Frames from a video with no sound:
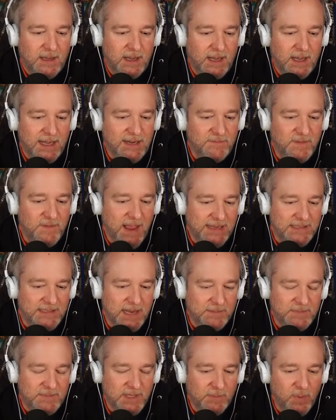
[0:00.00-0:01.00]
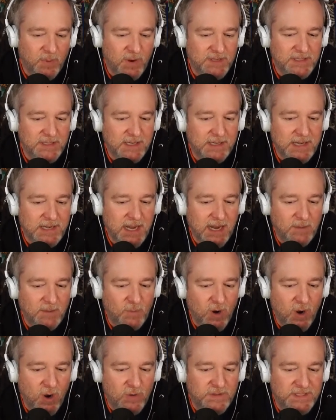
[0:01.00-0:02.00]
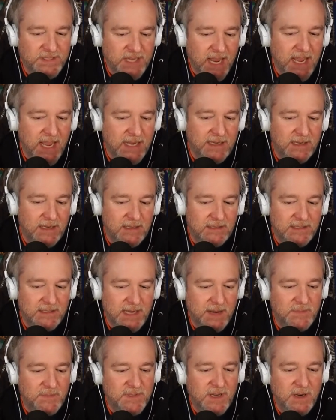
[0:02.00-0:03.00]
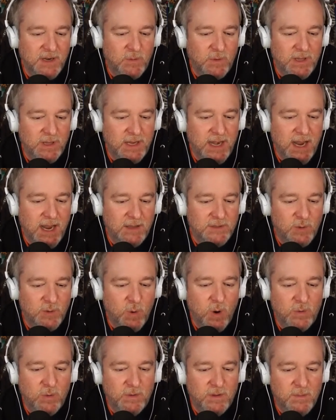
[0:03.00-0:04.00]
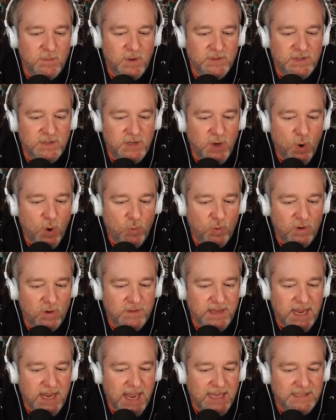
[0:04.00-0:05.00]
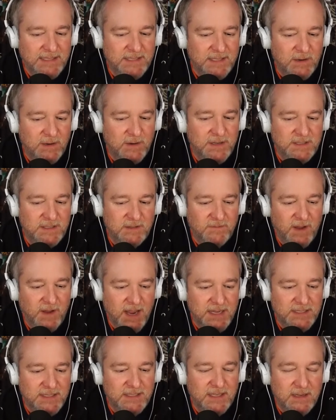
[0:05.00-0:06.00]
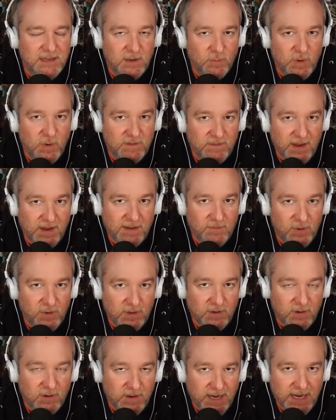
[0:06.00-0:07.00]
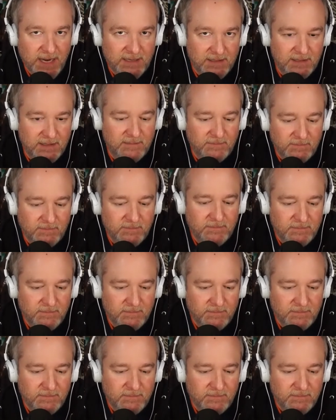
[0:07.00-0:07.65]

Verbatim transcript: Uh, in fact, Samsung president TM Roh said Samsung will announce, quote, the most noteworthy S series device we've ever created.